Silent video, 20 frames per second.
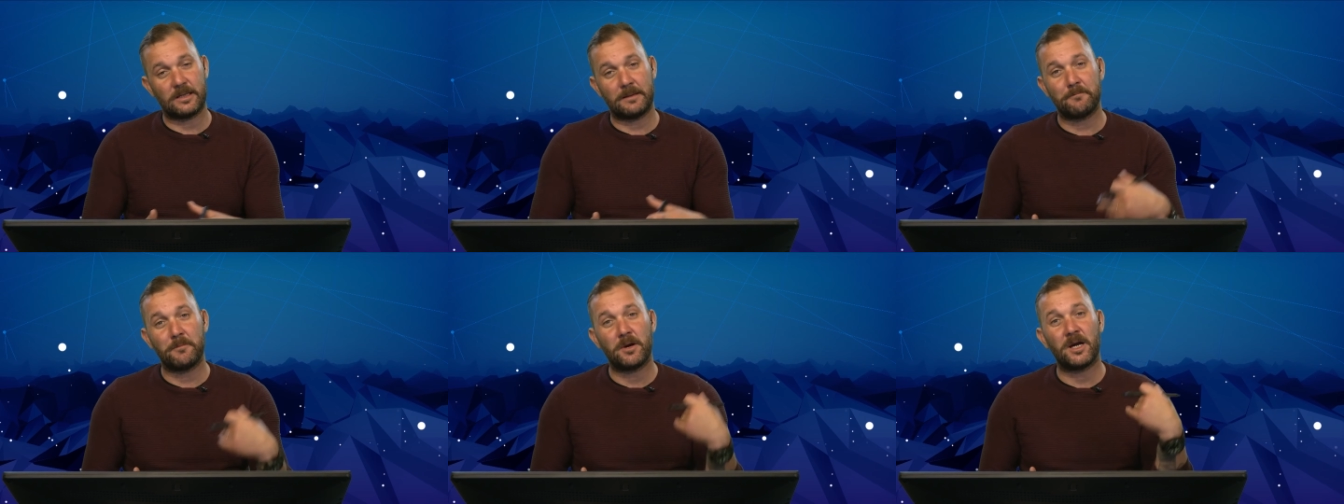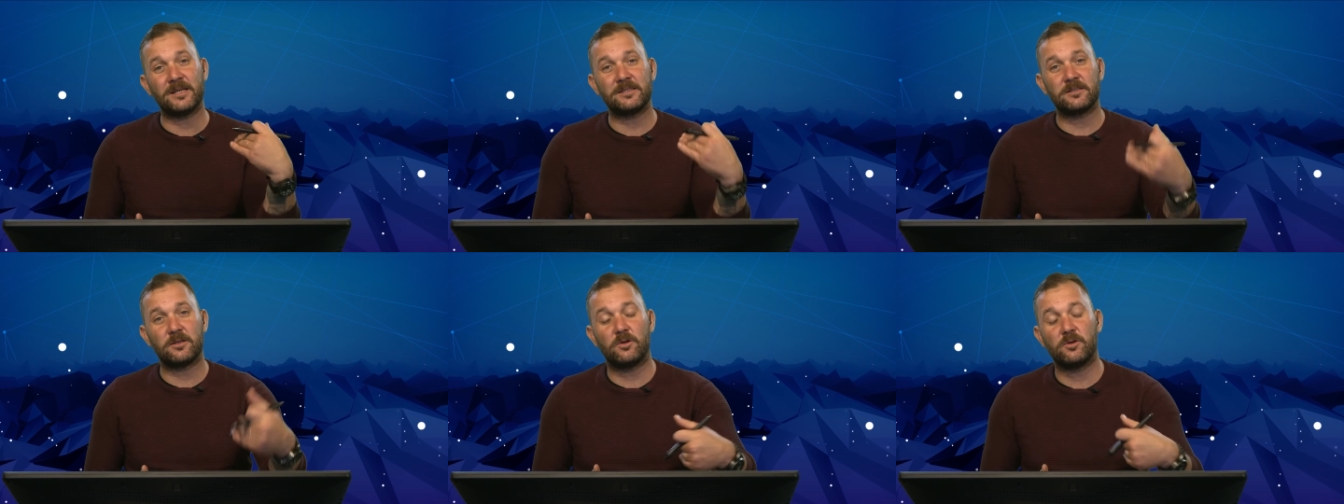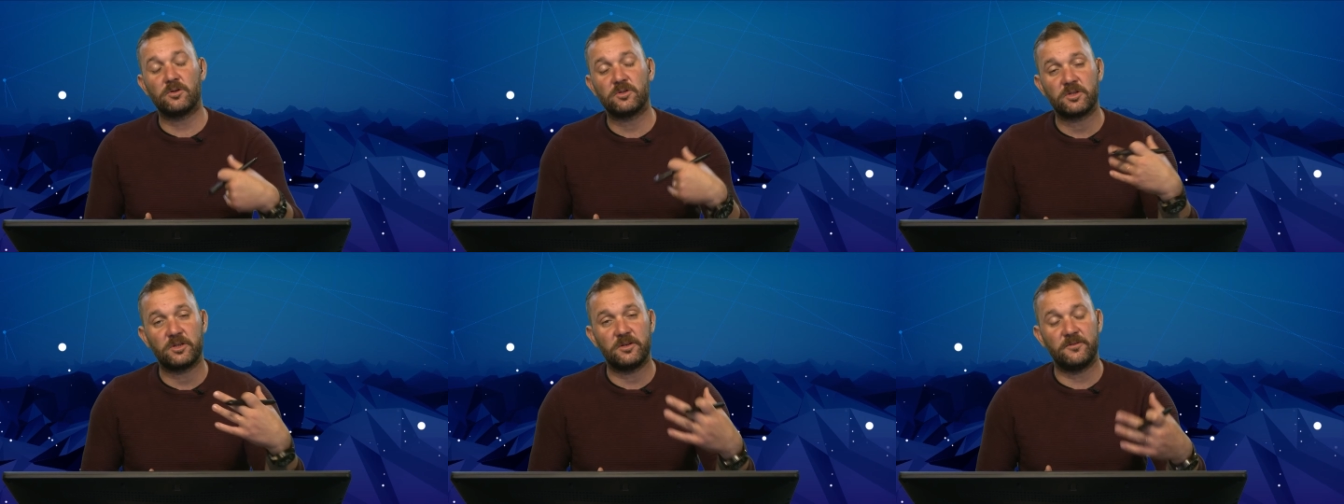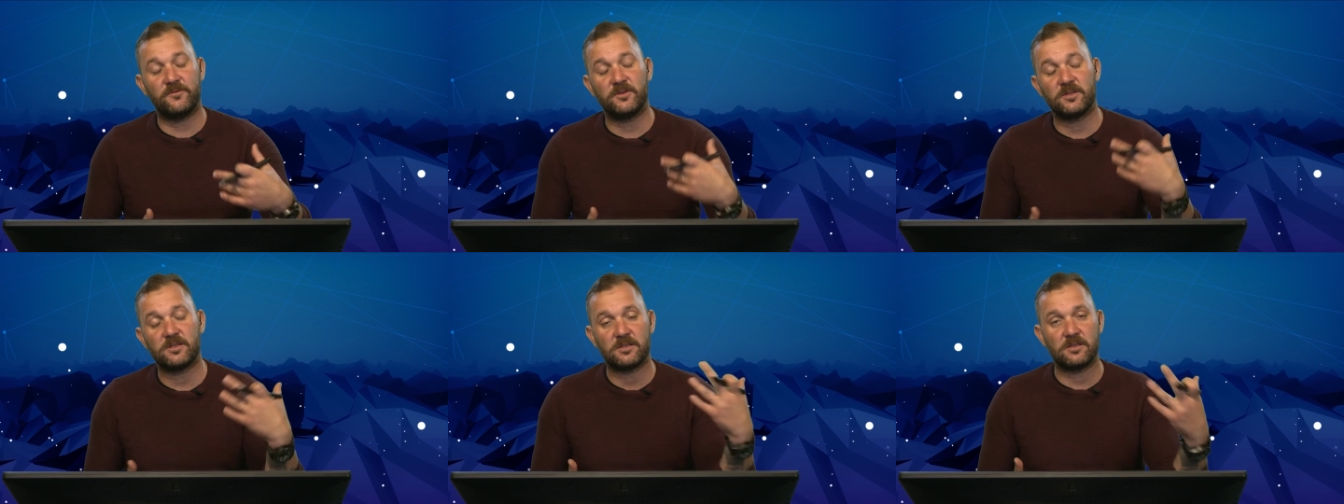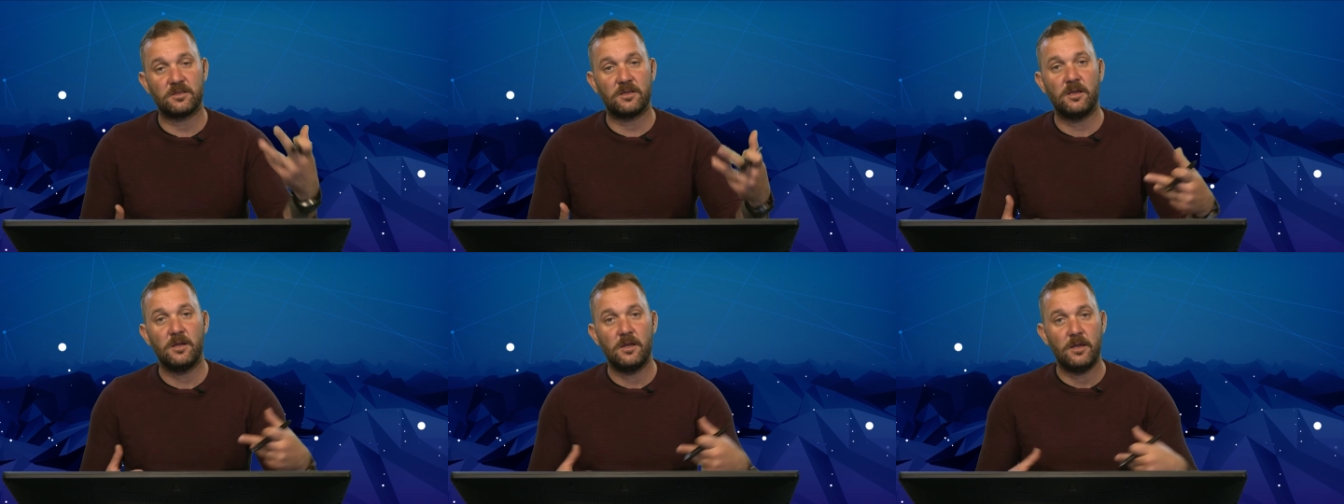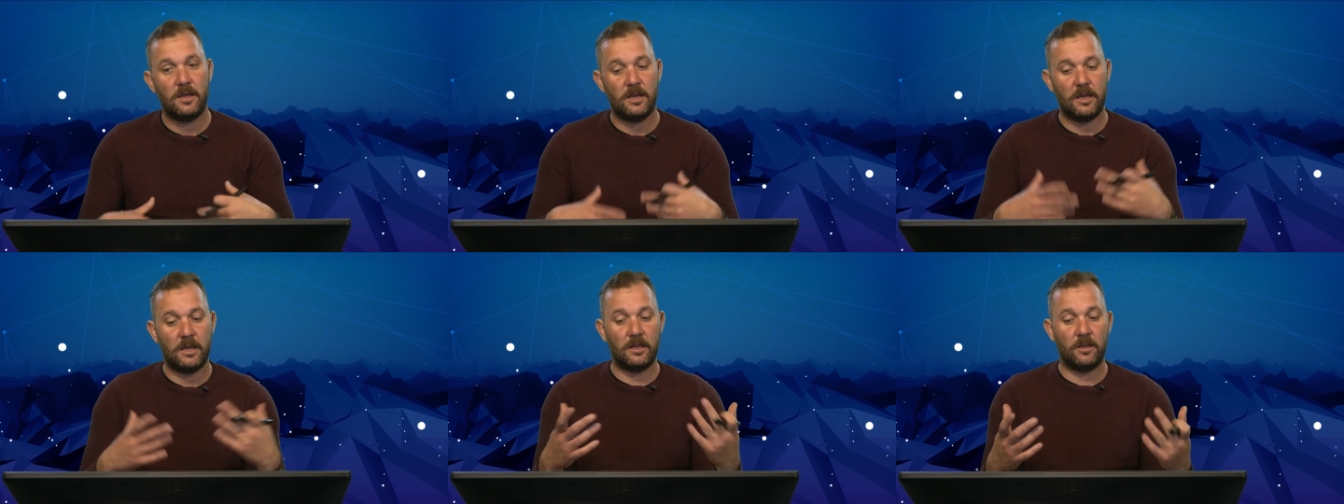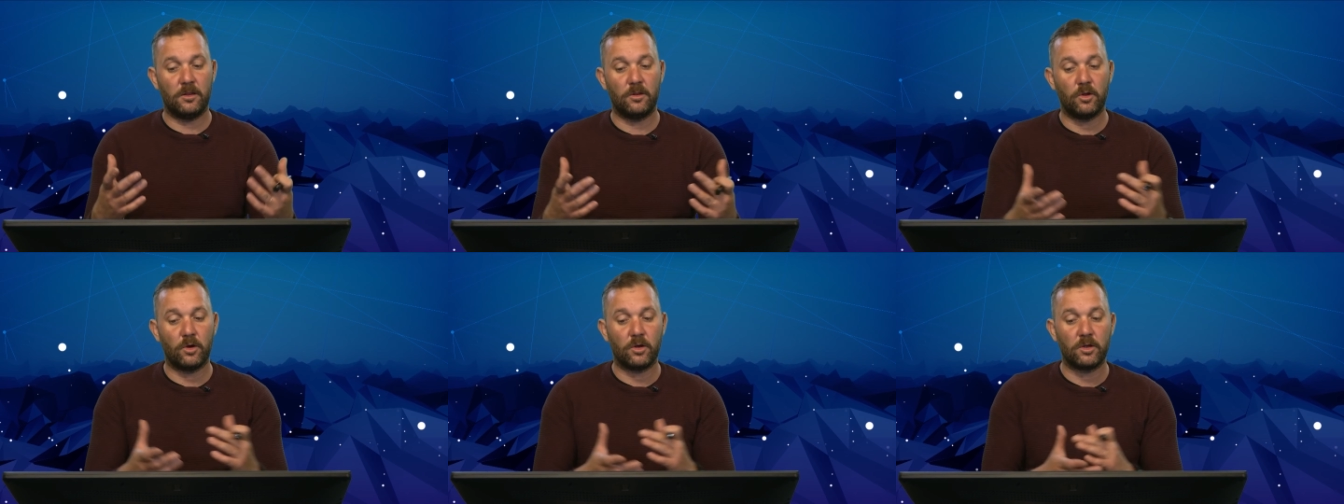They might ask you this
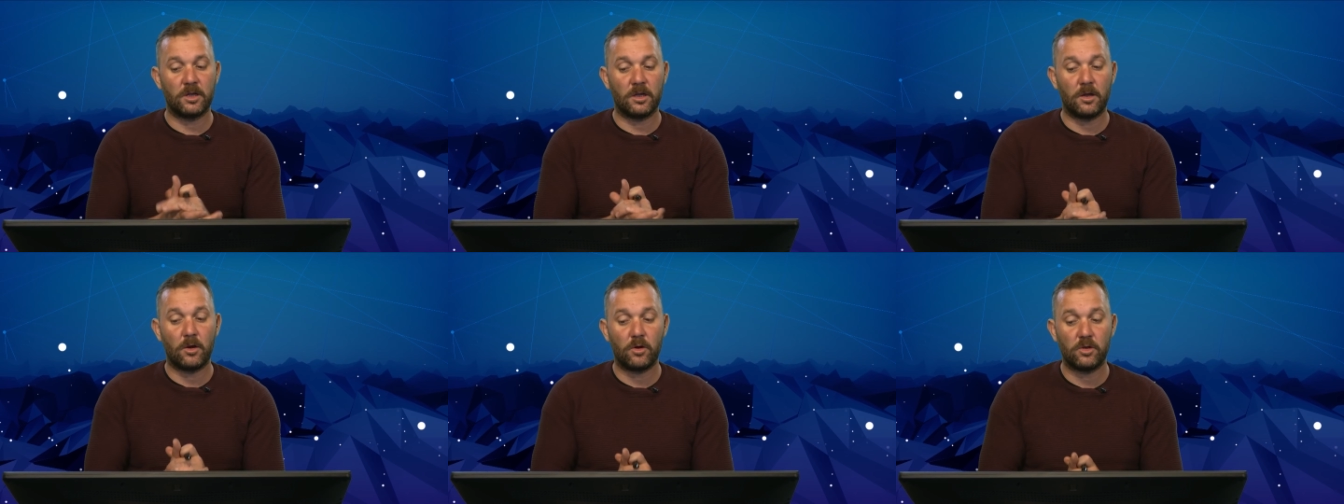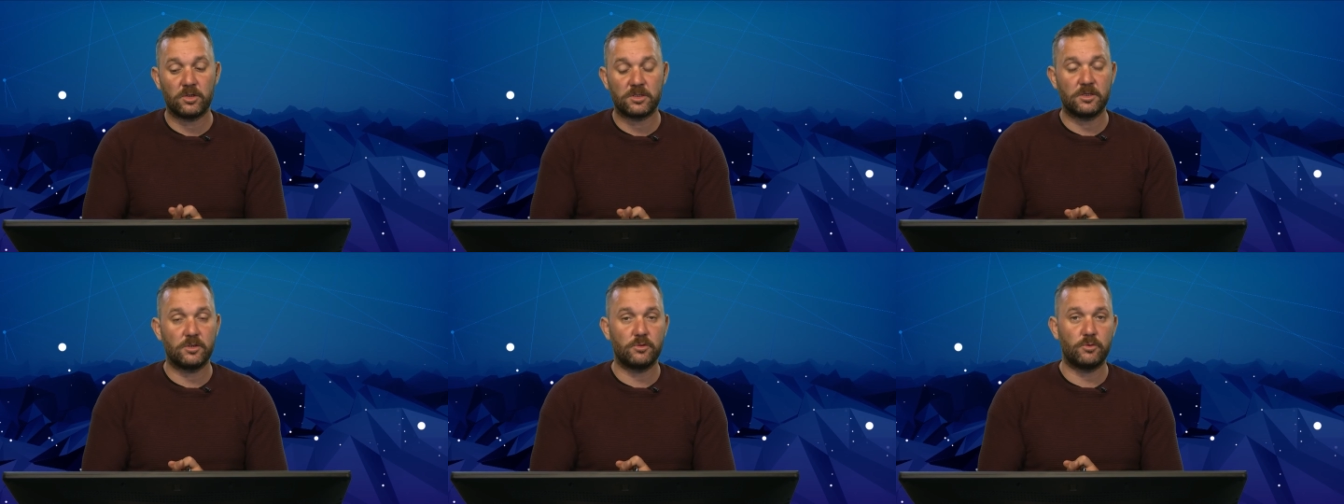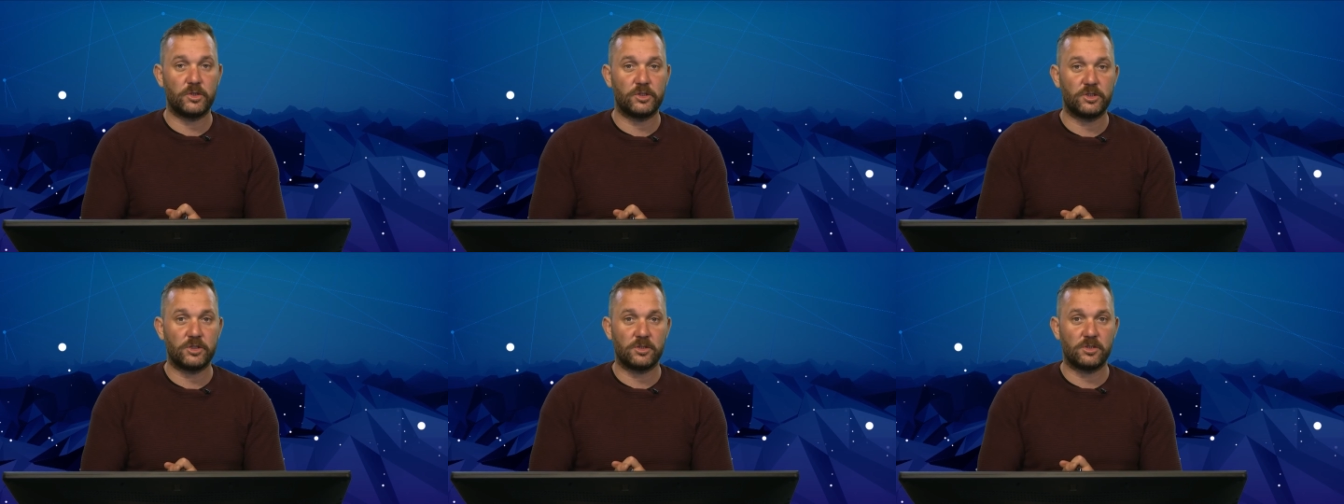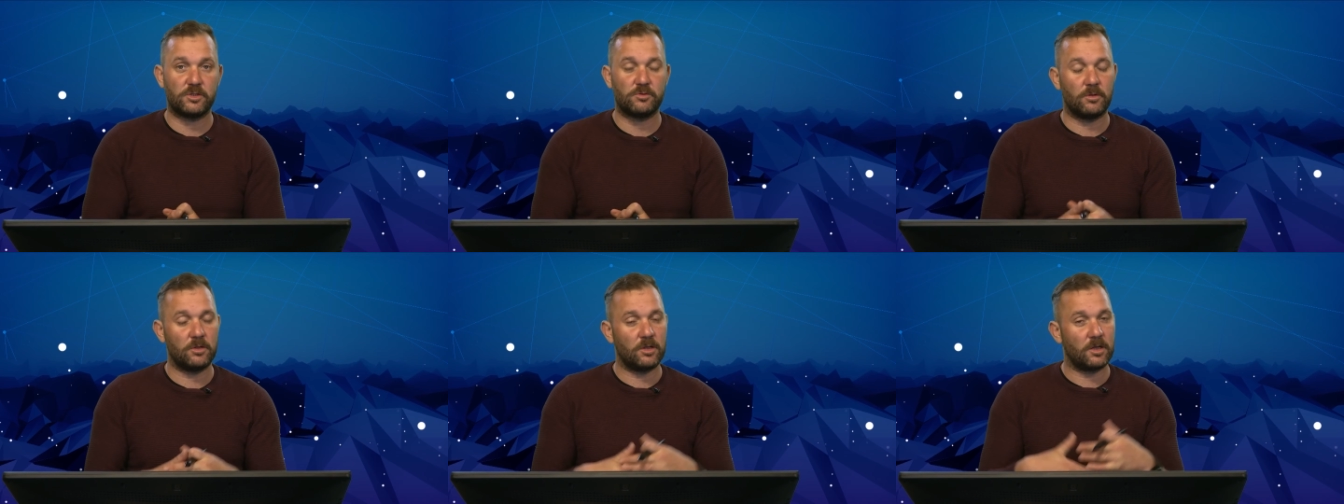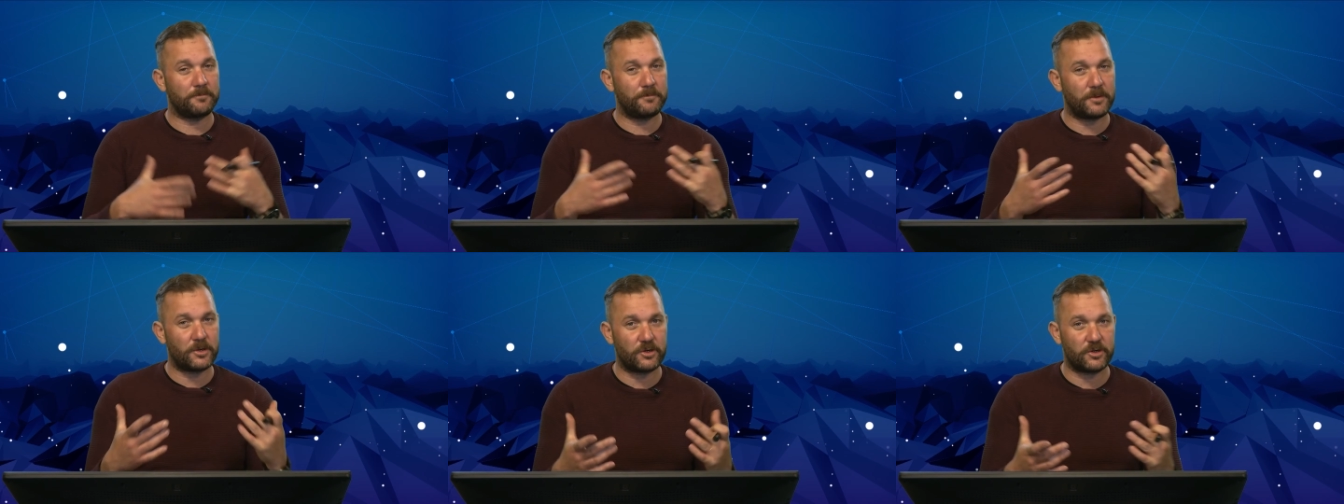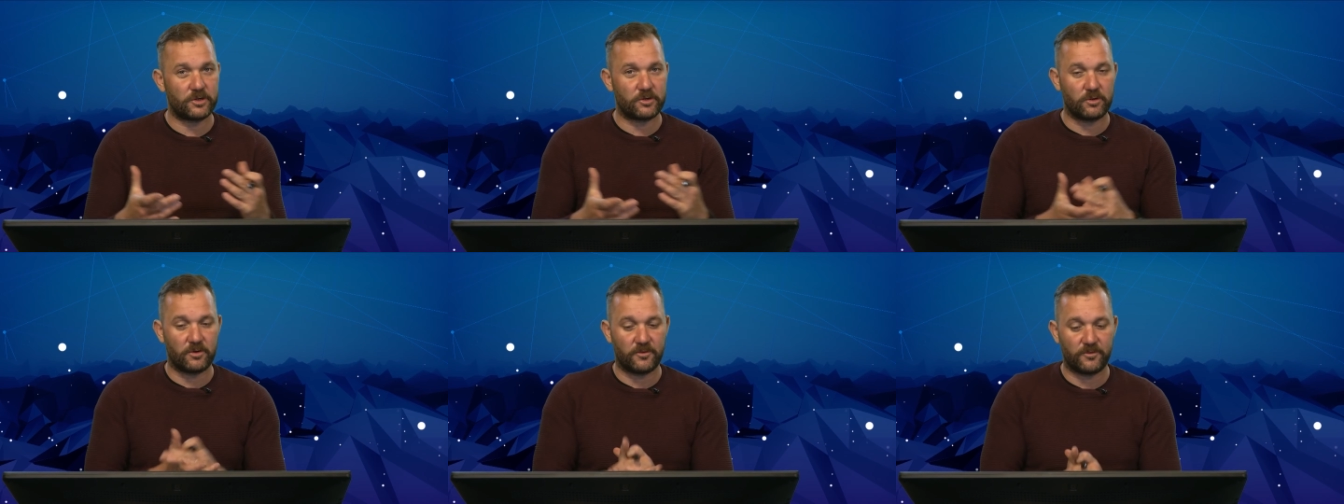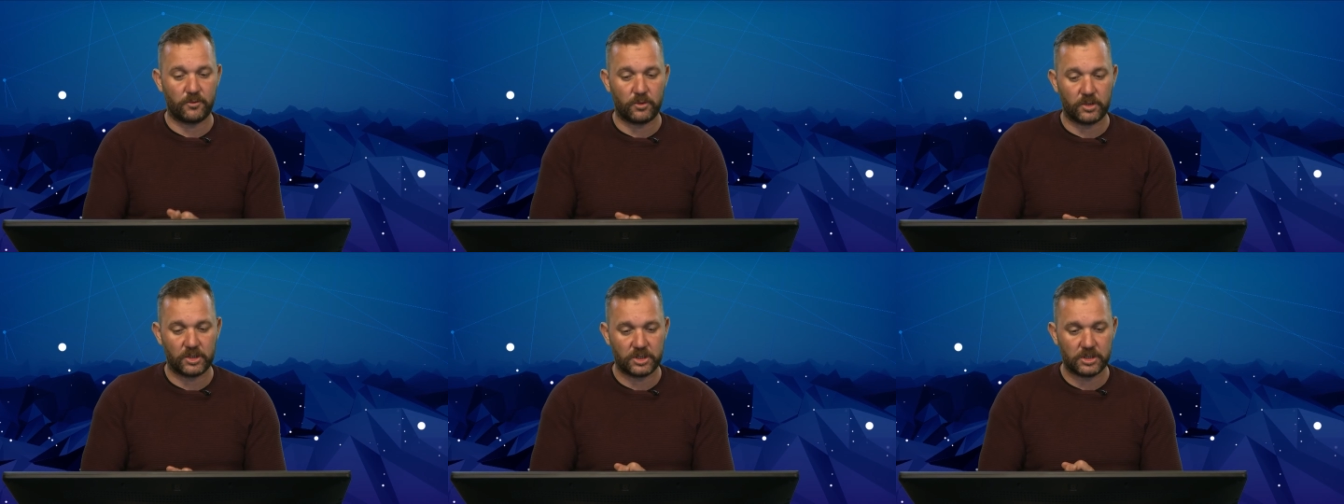in longer asking questions as well, like
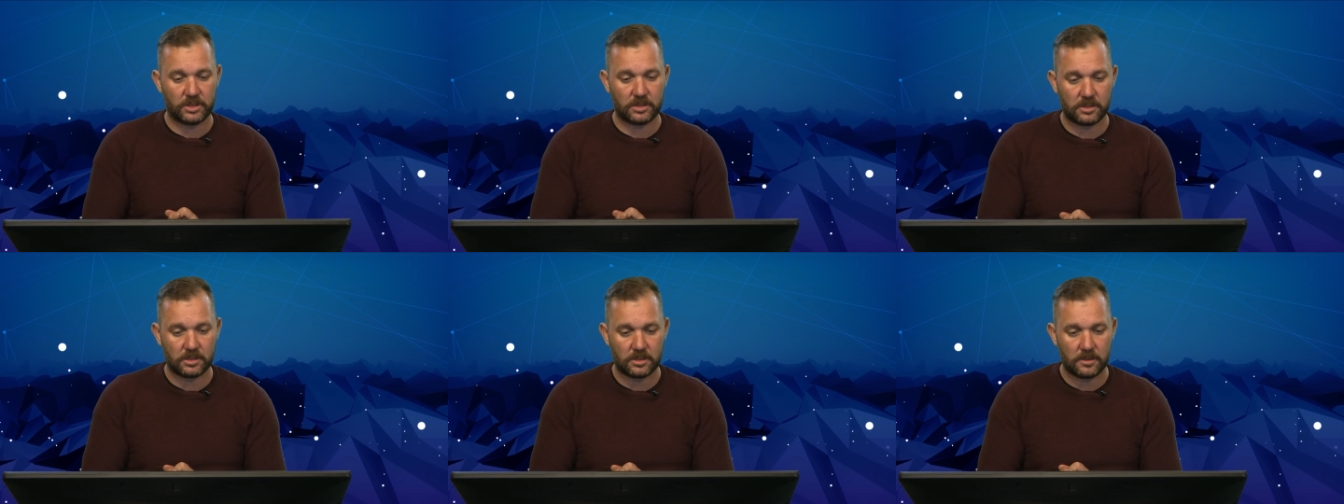paragraph questions.